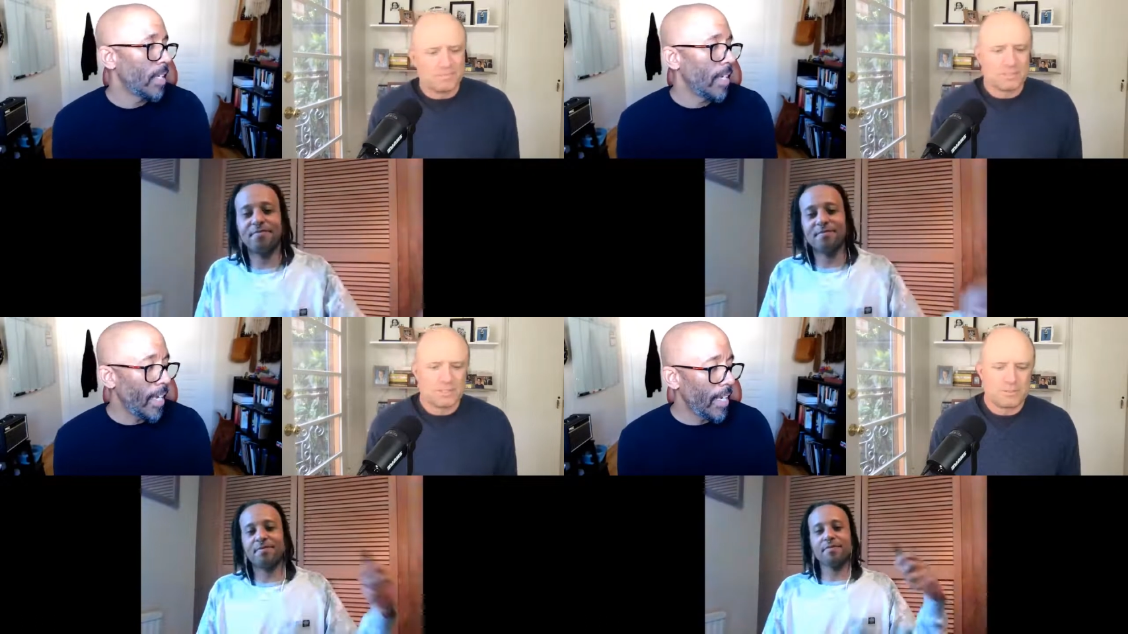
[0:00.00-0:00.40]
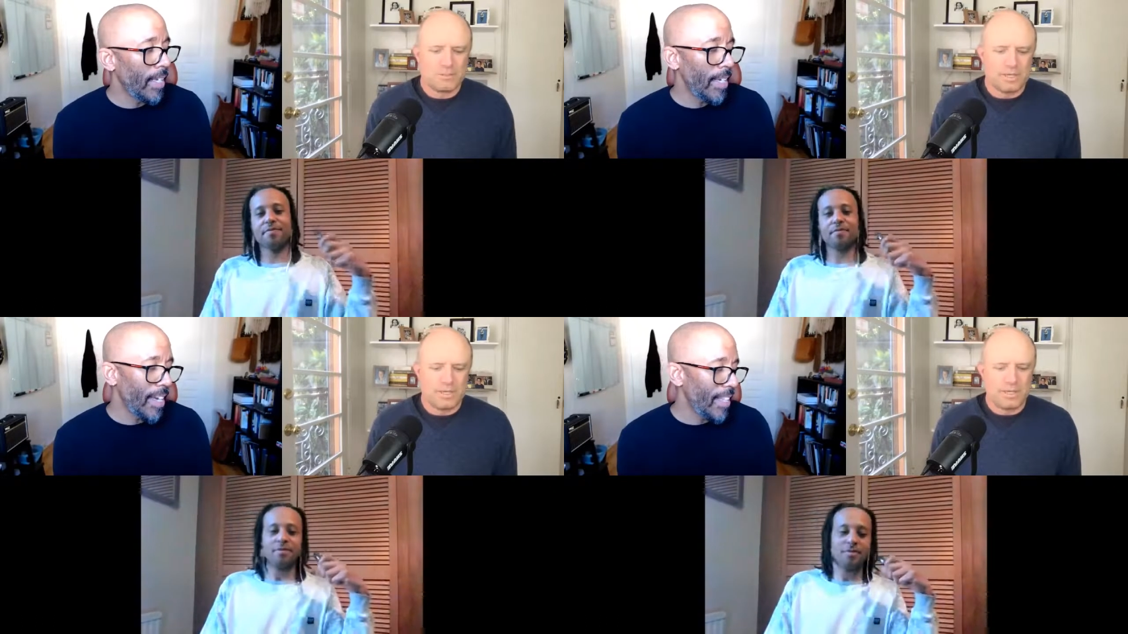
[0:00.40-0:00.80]
Speaker 1: and I,
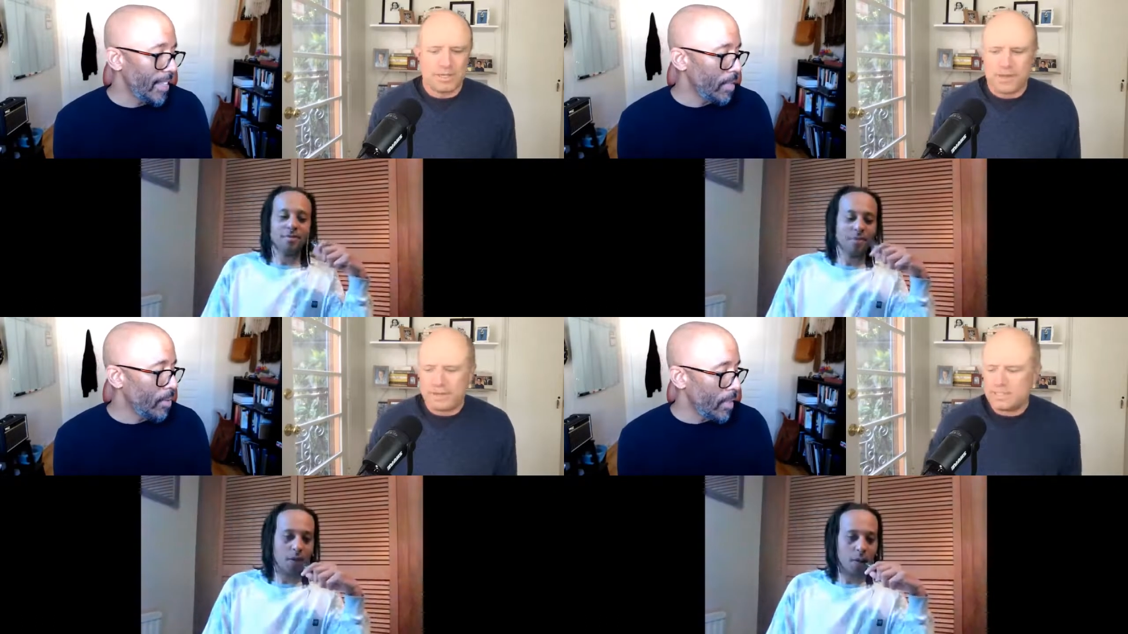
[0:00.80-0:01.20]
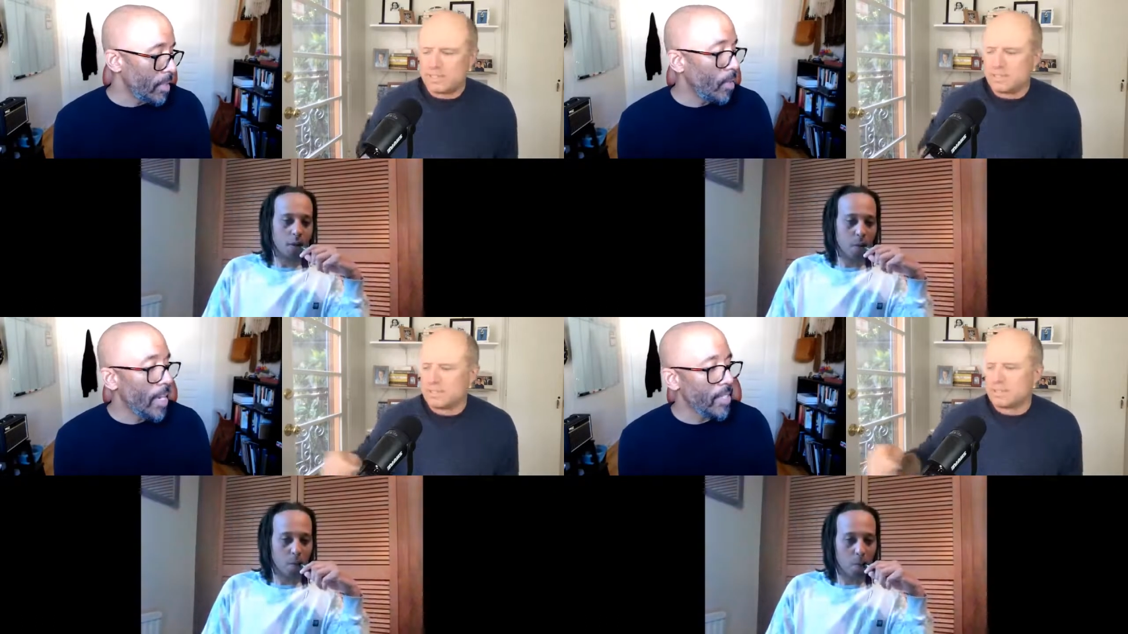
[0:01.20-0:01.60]
yeah, I think
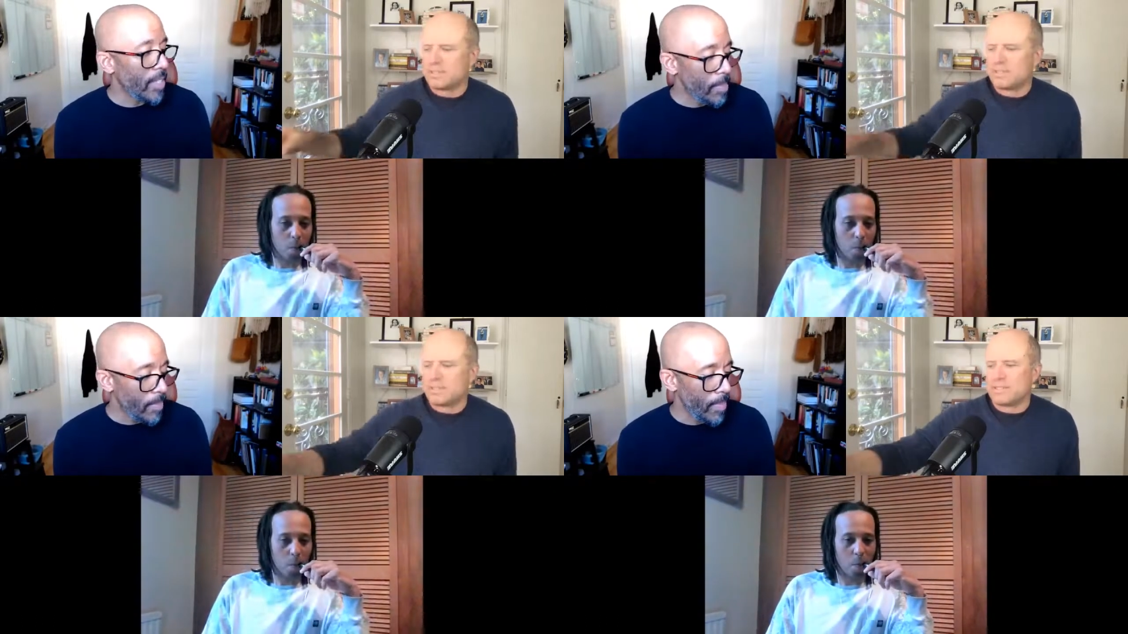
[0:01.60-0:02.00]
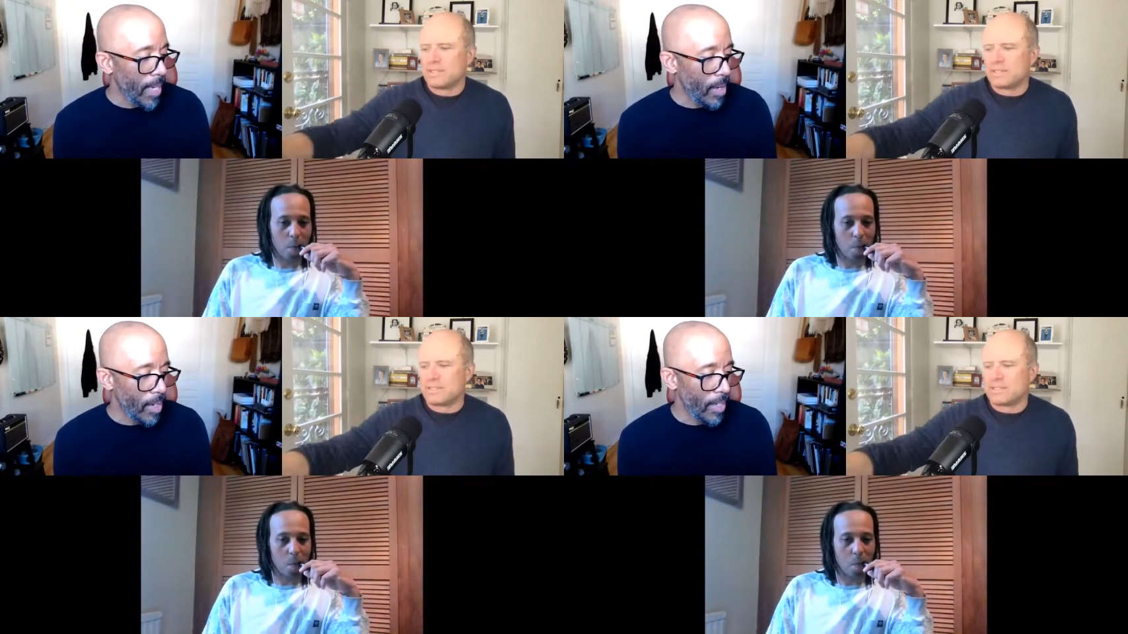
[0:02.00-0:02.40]
you know. As I'm
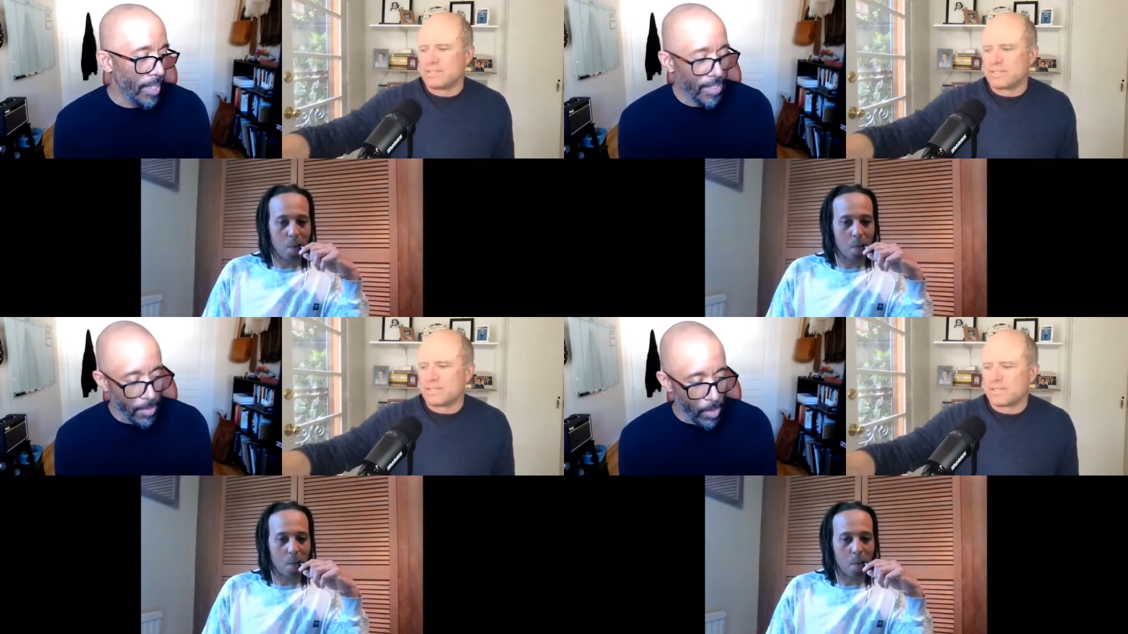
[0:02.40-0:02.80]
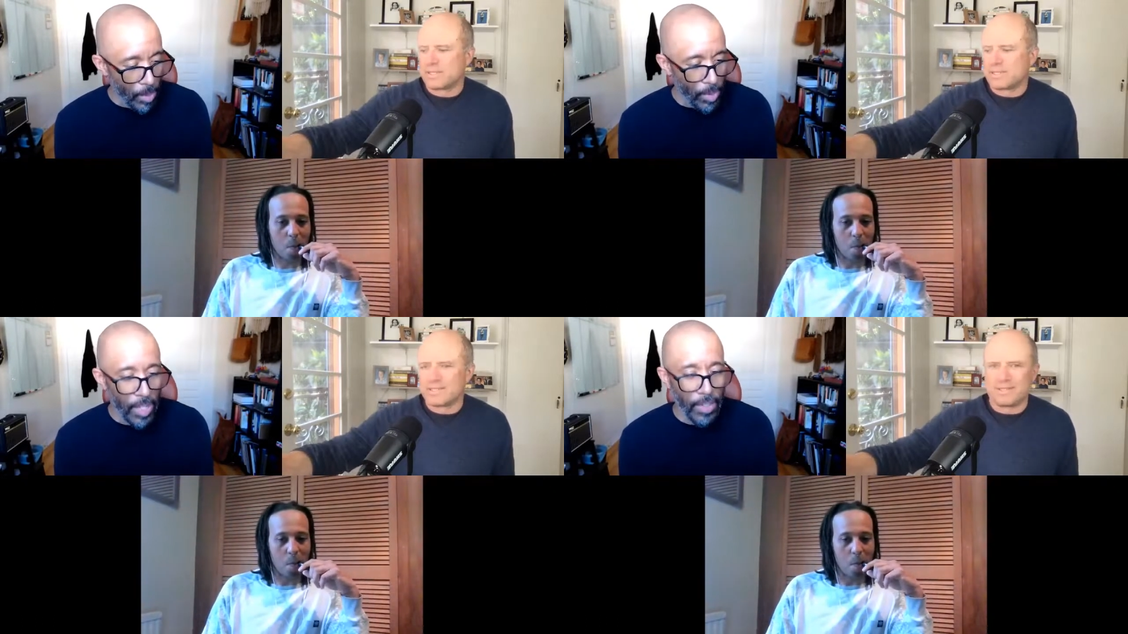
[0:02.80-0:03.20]
now, yes, I'm
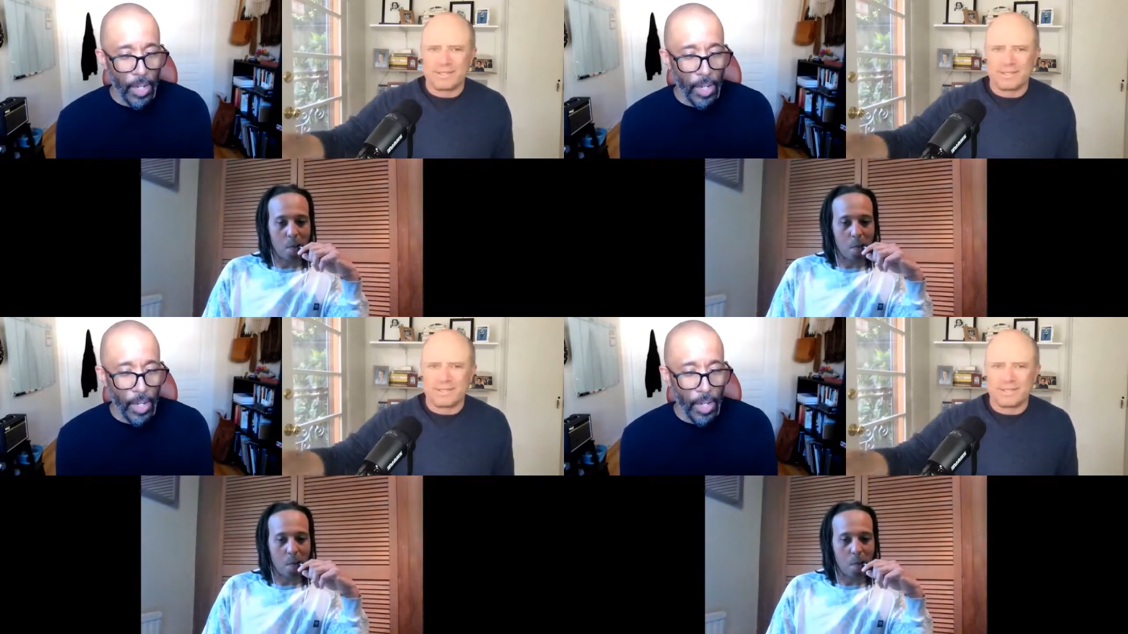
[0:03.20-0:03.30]
older.